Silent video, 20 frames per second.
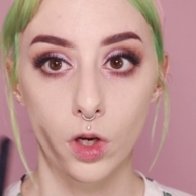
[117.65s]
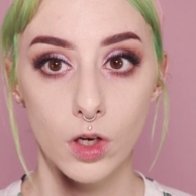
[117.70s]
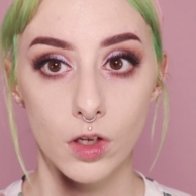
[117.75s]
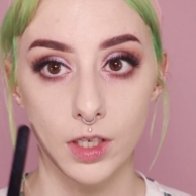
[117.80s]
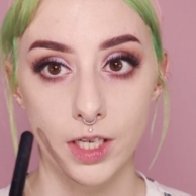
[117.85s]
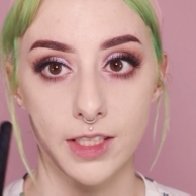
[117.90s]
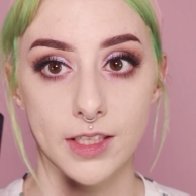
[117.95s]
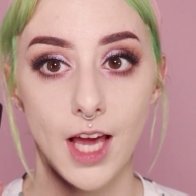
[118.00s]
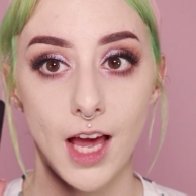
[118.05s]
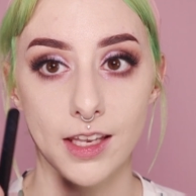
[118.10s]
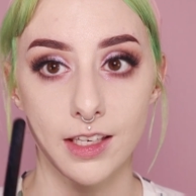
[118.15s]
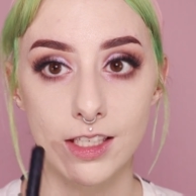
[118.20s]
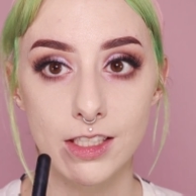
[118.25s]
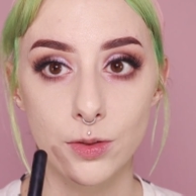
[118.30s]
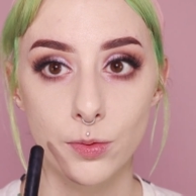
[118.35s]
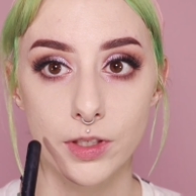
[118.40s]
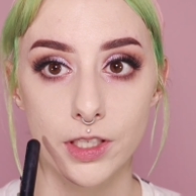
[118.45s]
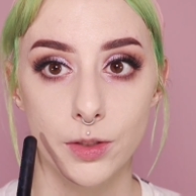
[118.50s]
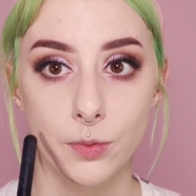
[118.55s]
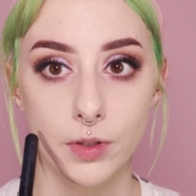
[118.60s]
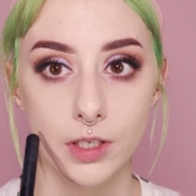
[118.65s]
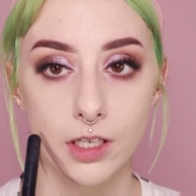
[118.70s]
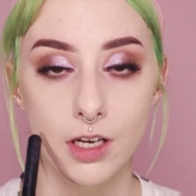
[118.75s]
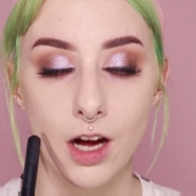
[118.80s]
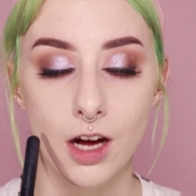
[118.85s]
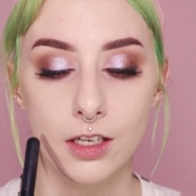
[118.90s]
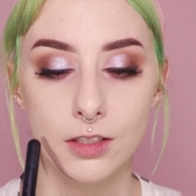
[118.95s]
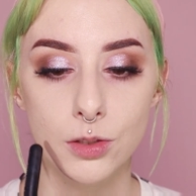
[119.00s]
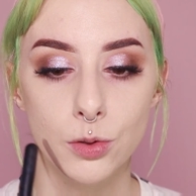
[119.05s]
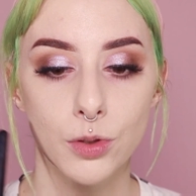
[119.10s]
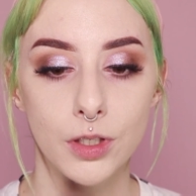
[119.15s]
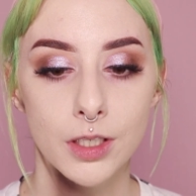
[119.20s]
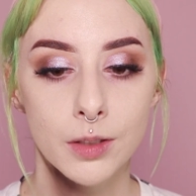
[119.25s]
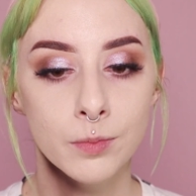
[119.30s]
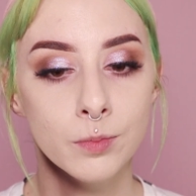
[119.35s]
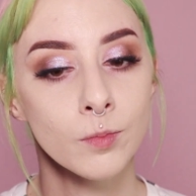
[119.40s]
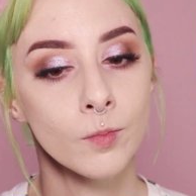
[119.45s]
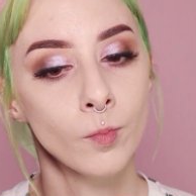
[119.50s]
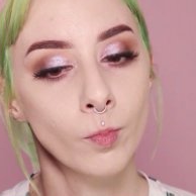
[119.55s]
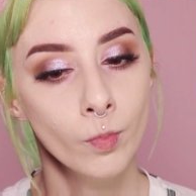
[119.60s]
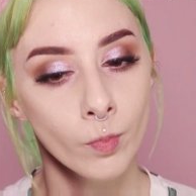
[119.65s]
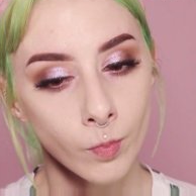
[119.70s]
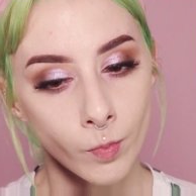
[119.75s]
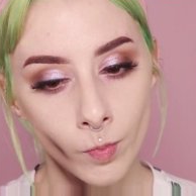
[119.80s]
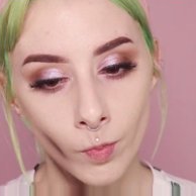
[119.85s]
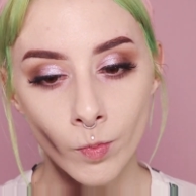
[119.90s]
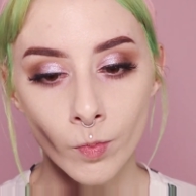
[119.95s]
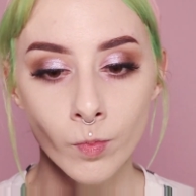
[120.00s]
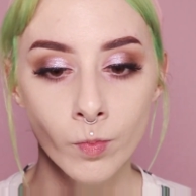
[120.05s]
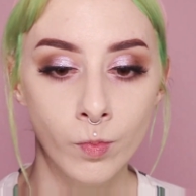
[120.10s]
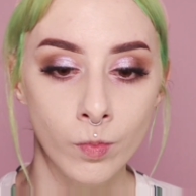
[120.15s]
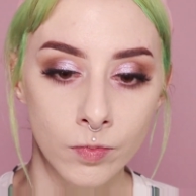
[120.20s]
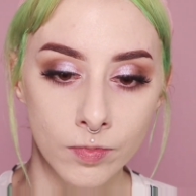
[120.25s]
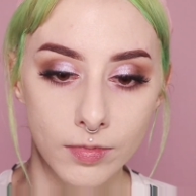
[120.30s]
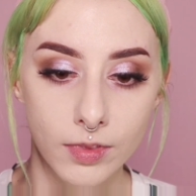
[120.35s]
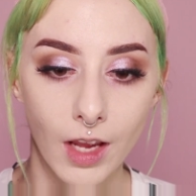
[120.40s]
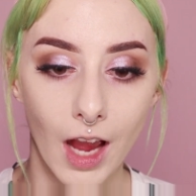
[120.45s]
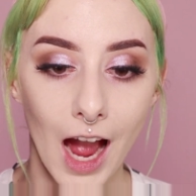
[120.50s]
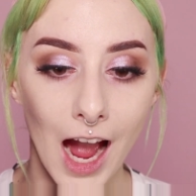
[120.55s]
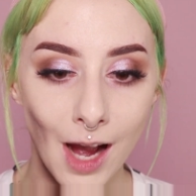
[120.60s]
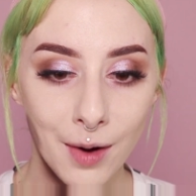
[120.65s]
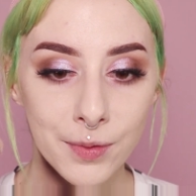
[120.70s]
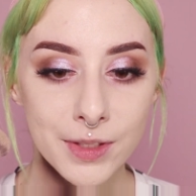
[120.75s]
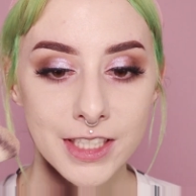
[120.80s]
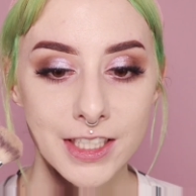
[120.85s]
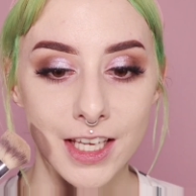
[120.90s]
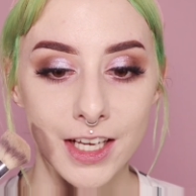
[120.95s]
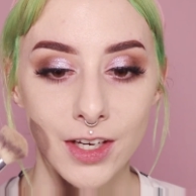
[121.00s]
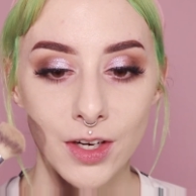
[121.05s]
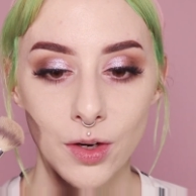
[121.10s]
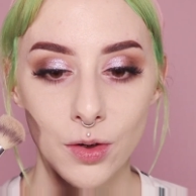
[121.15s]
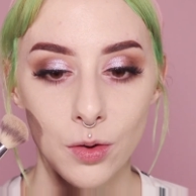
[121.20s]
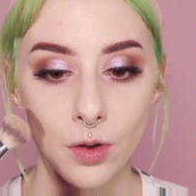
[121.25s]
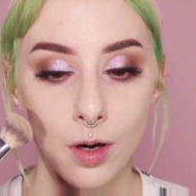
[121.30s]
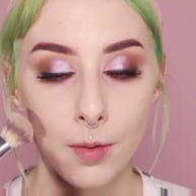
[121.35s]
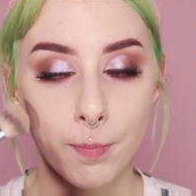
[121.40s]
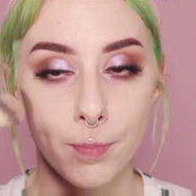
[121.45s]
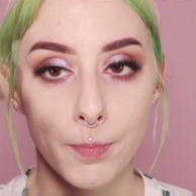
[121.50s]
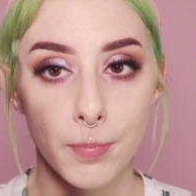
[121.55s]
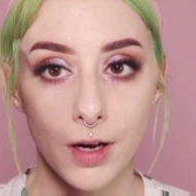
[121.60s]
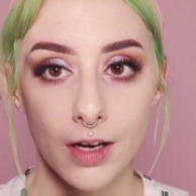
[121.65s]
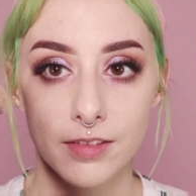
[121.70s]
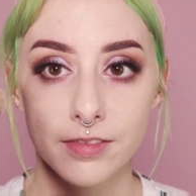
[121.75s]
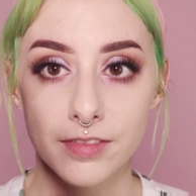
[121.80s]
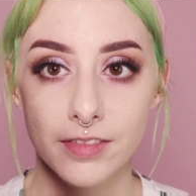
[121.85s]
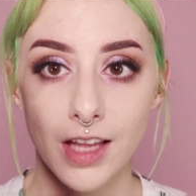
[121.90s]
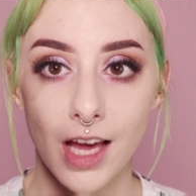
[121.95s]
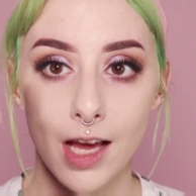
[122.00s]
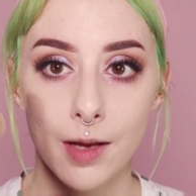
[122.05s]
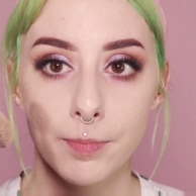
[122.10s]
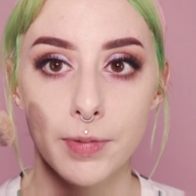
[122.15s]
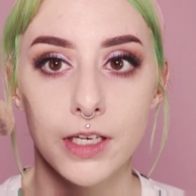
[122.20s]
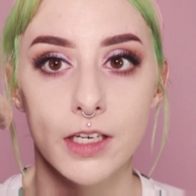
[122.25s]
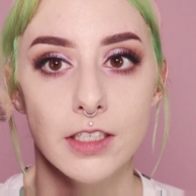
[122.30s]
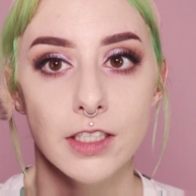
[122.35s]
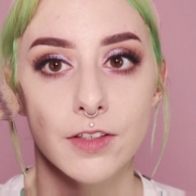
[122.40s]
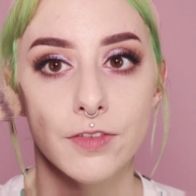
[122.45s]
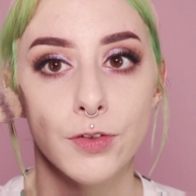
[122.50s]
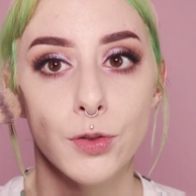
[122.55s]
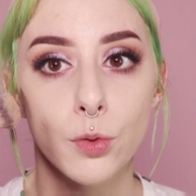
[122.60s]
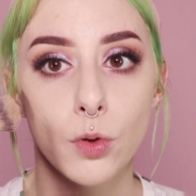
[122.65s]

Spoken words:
go like that and that's where you want to contour. I would say go above that, because if